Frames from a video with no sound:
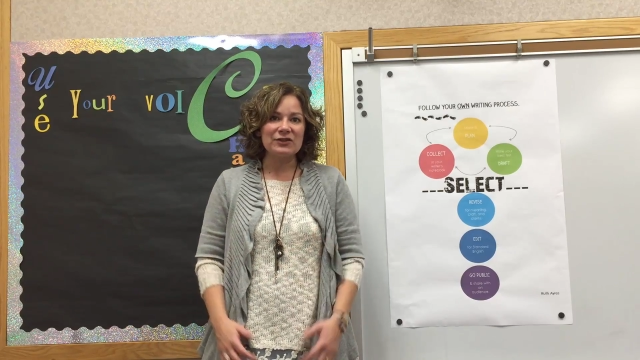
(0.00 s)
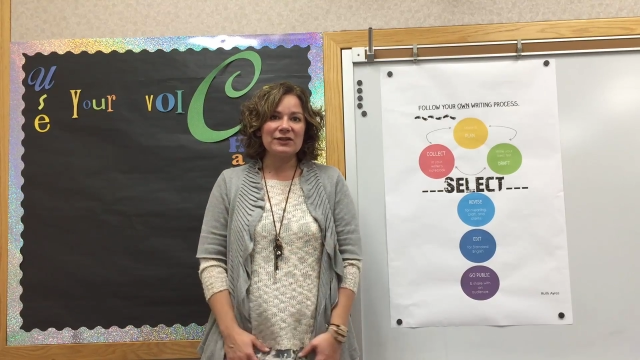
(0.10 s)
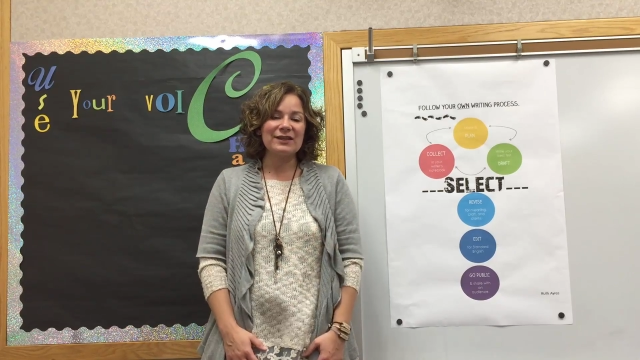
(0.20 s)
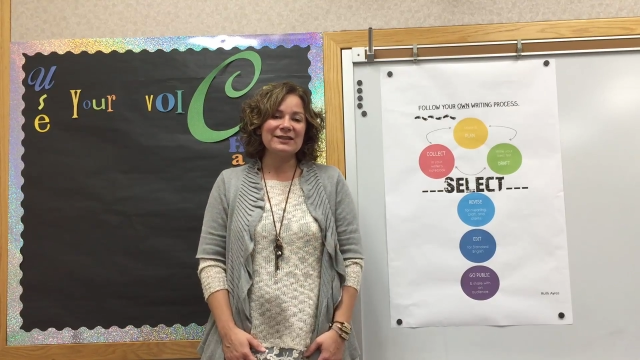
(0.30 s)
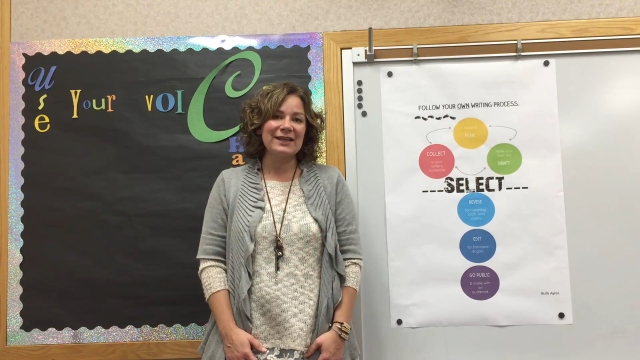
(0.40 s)

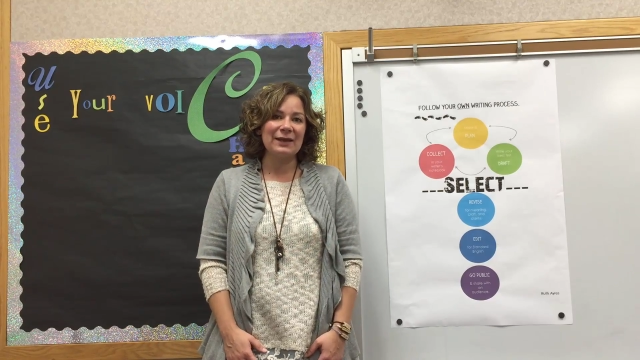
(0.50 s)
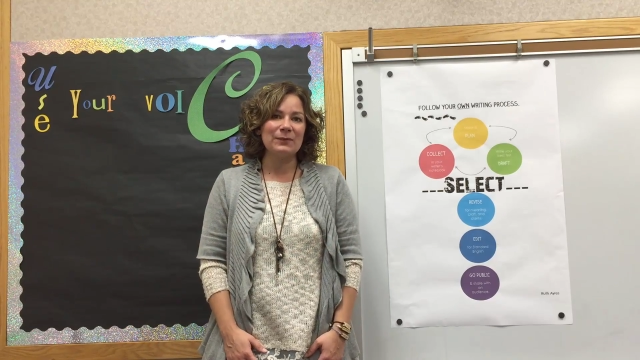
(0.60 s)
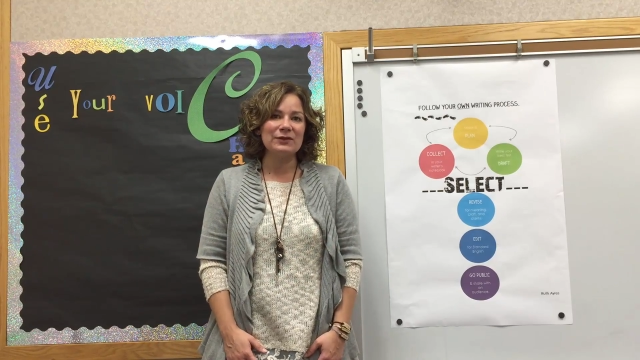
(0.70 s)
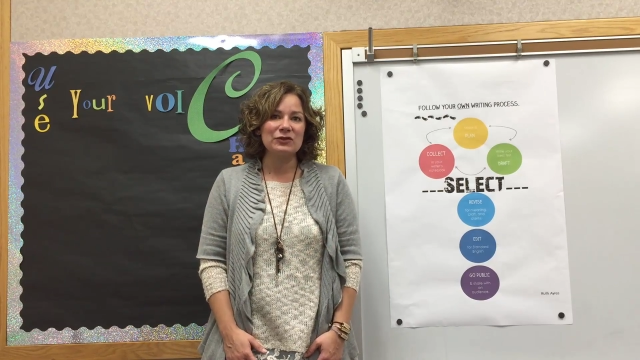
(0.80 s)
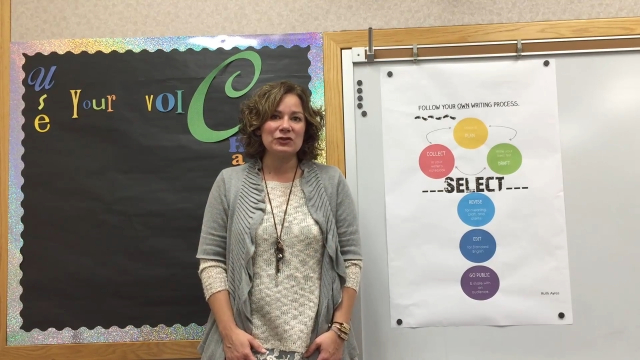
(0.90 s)
The same
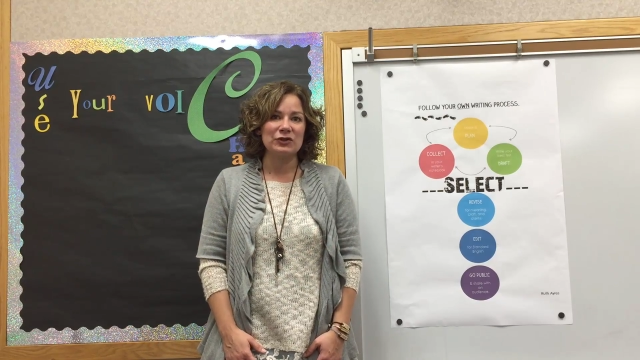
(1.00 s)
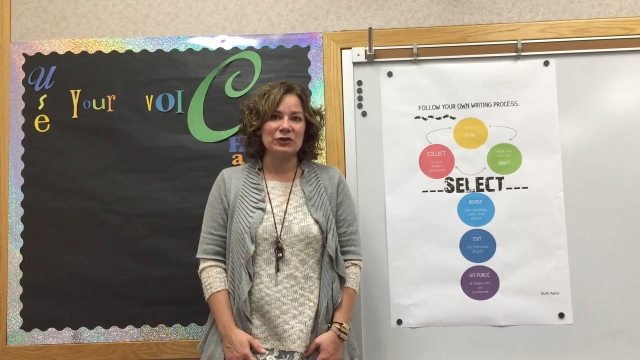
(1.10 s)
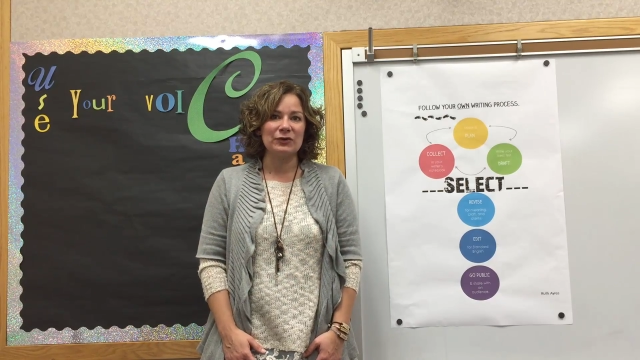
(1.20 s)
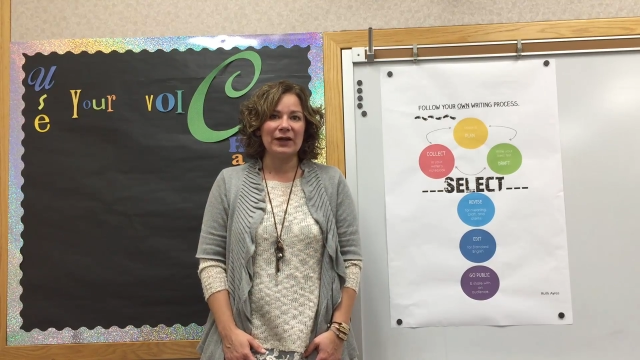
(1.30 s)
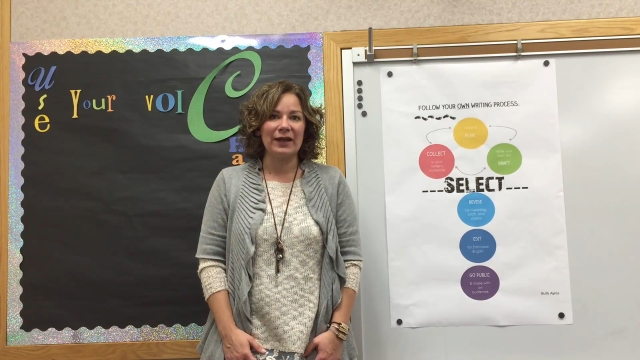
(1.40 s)
is
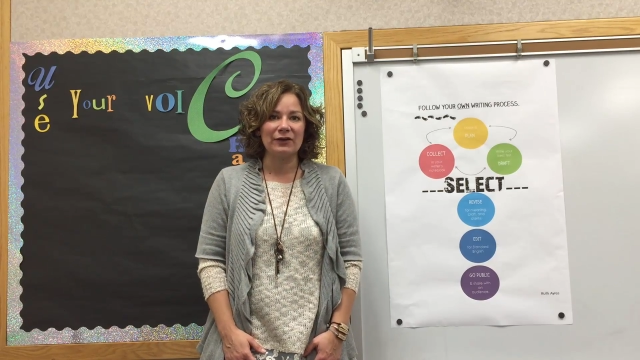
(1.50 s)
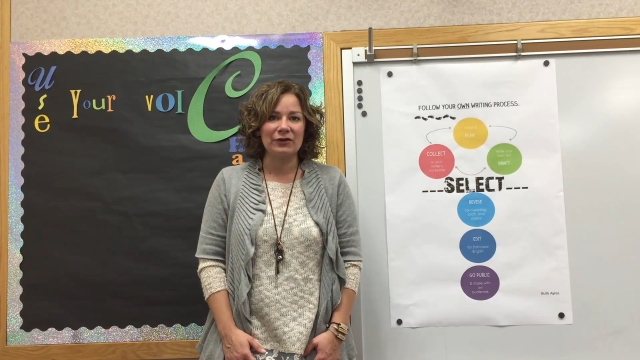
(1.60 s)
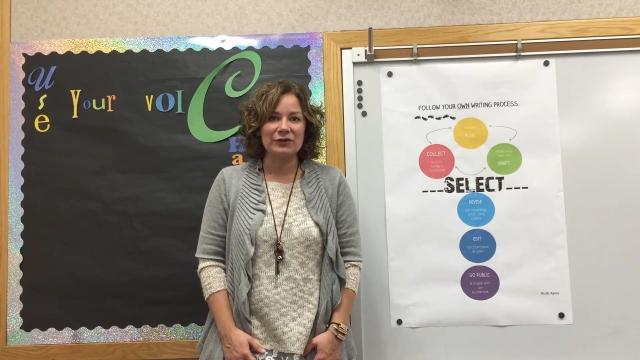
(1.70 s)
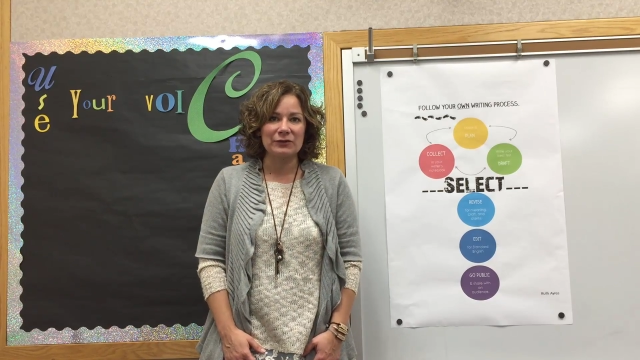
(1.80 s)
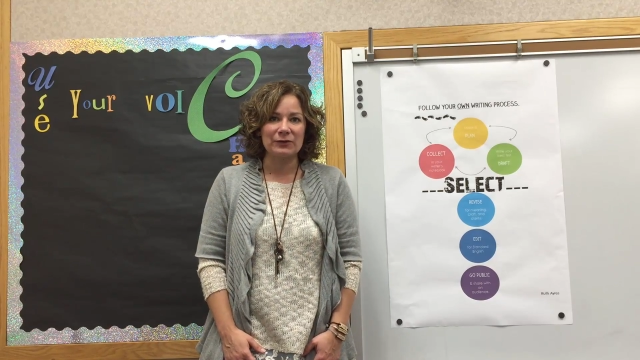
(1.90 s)
true in our
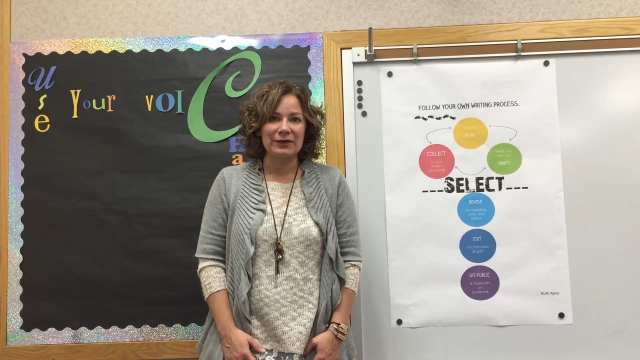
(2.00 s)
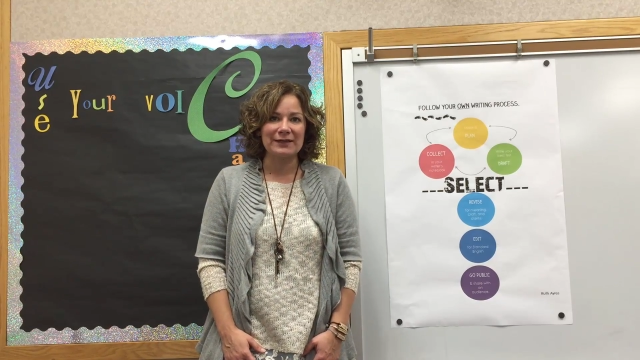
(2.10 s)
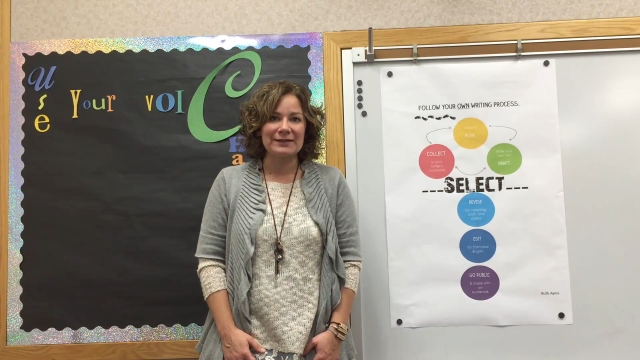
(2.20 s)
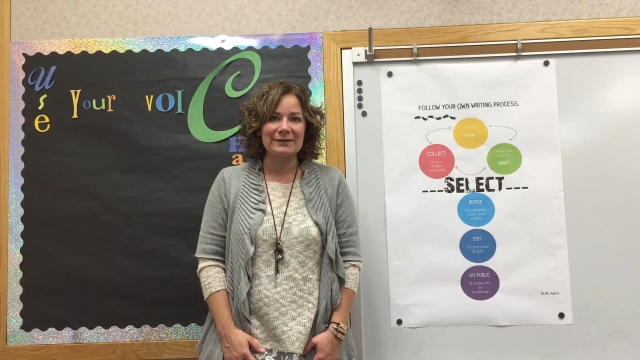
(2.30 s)
stories.